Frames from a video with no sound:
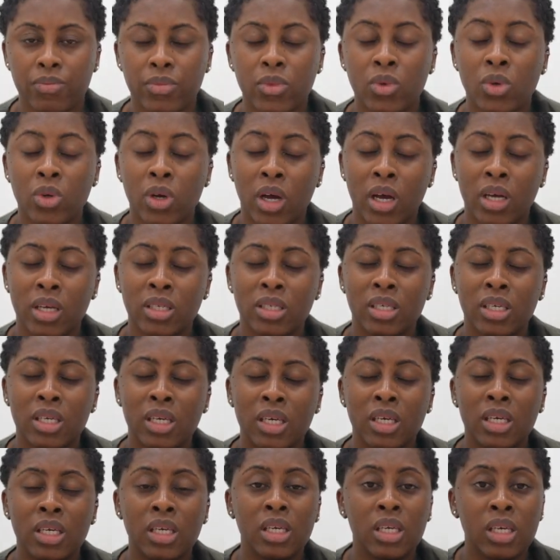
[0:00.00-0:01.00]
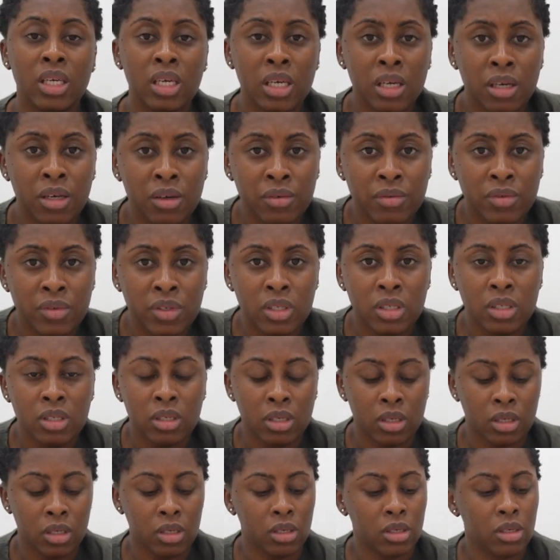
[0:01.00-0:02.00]
You guys, it gives
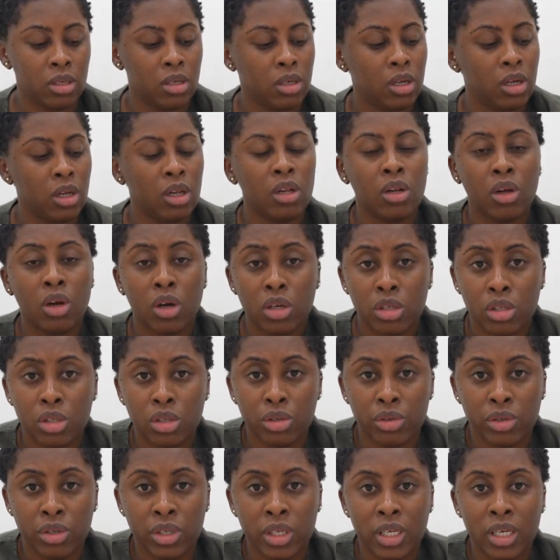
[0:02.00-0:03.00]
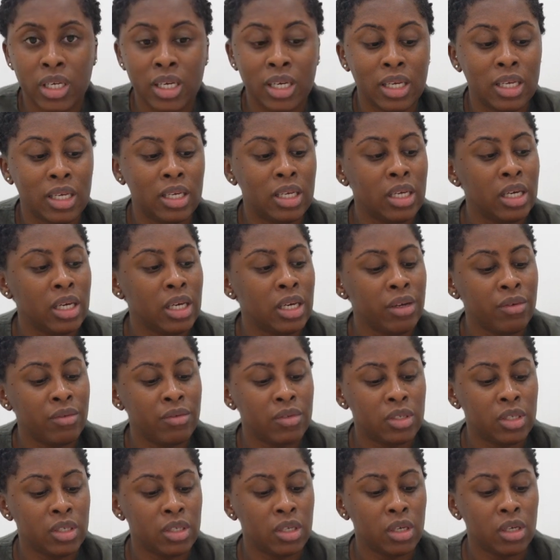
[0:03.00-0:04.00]
luxury, it
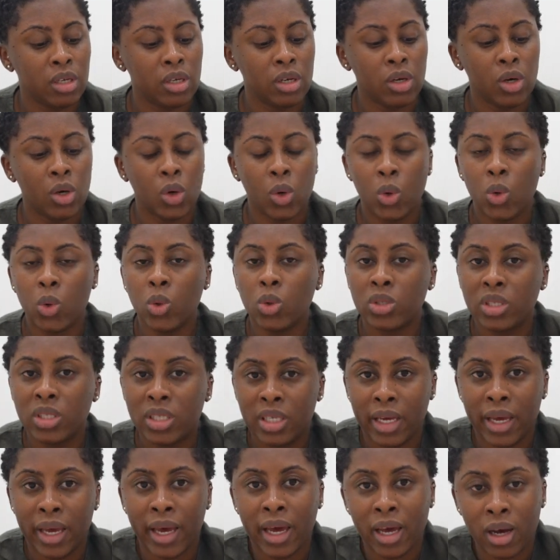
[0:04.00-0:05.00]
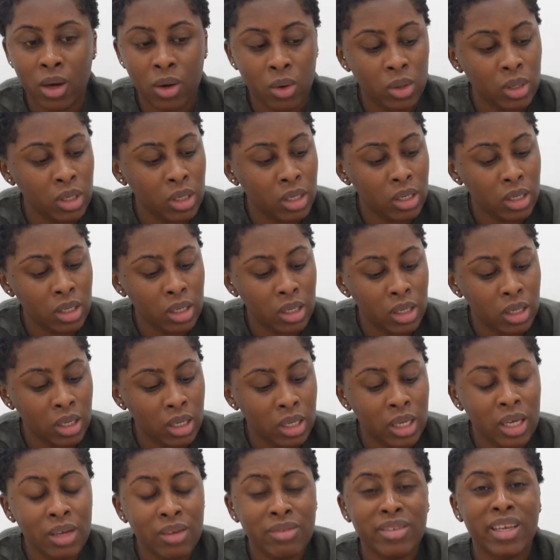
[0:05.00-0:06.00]
gives hotel,
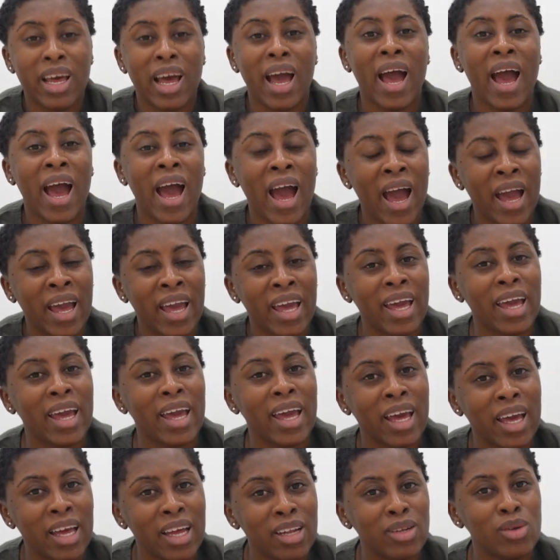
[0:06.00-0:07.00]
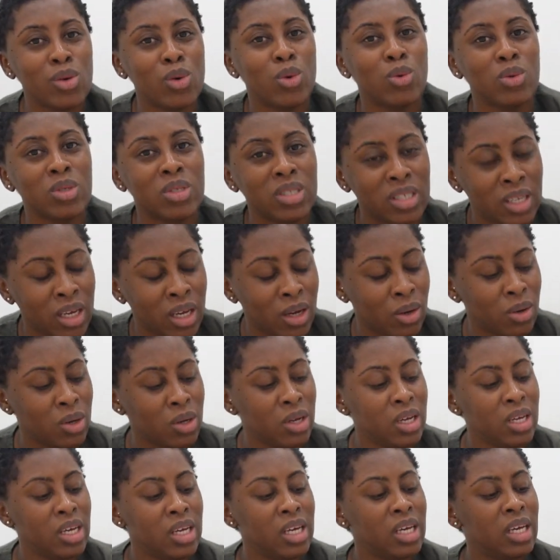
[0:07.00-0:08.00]
it gives high-end hotel,
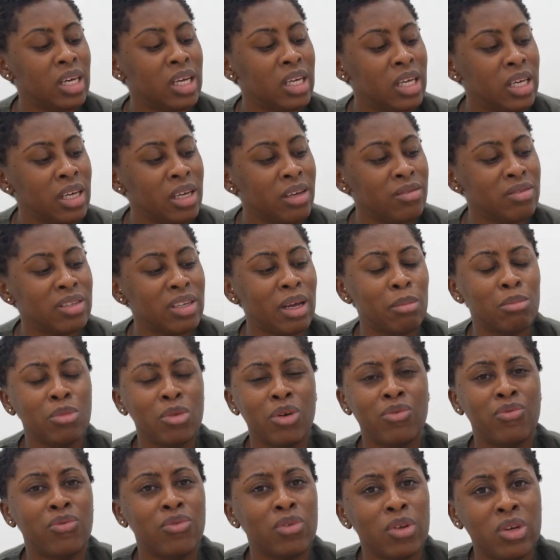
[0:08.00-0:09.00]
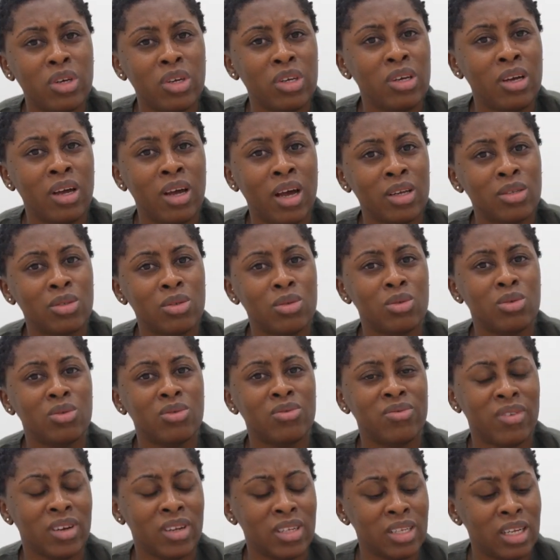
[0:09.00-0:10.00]
it gives, I'm not fooling you guys to do
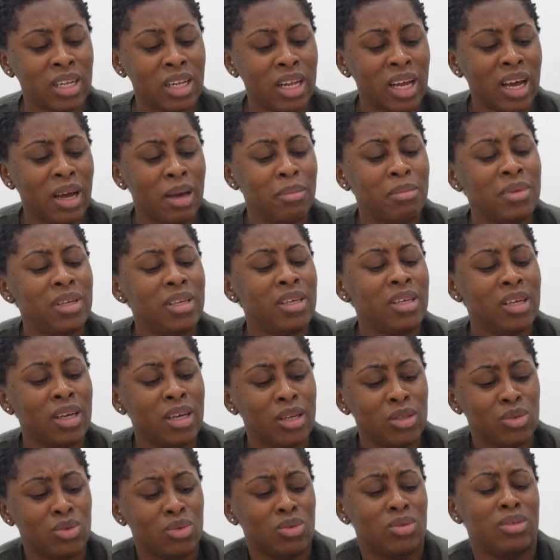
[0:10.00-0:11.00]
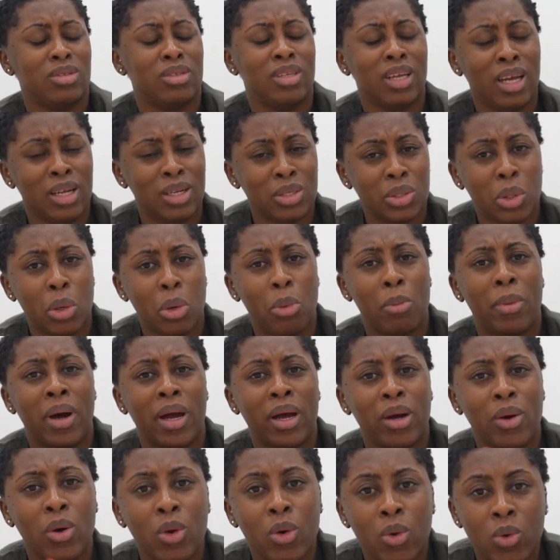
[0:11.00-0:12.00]
vanilla, I'm here to stand on
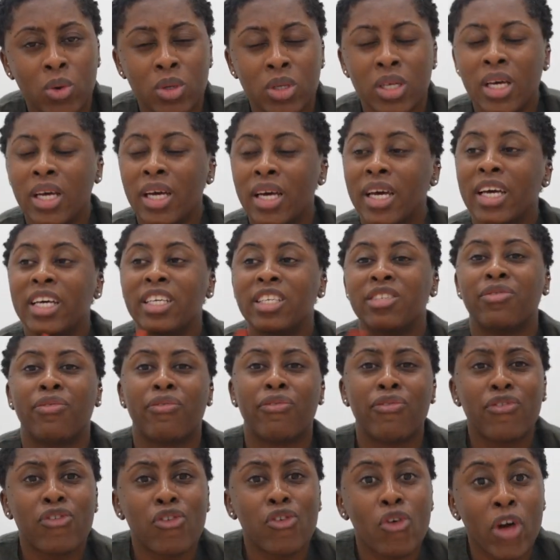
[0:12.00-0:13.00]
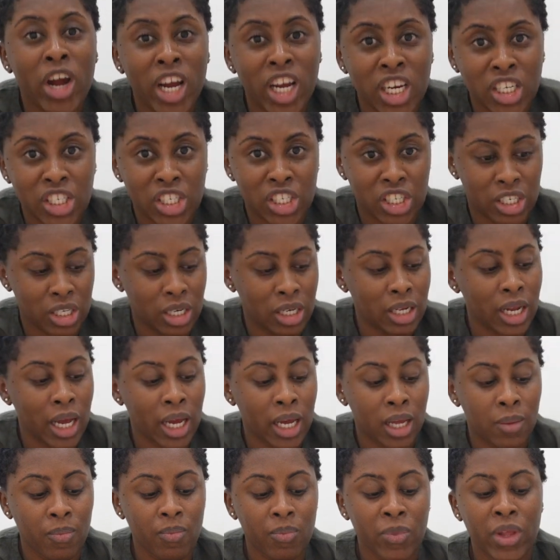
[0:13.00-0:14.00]
my own. It's fresh,
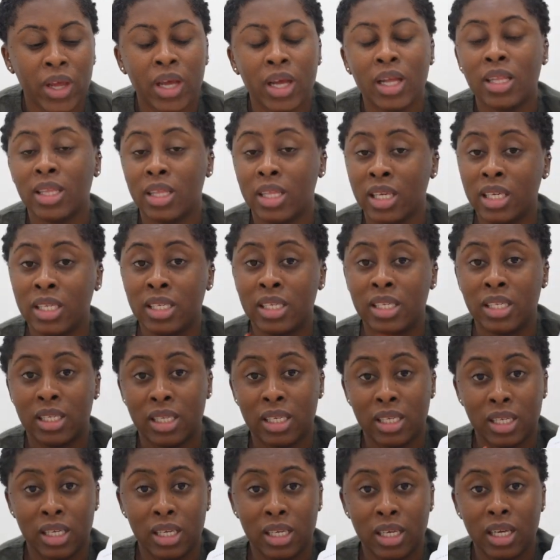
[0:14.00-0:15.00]
like this.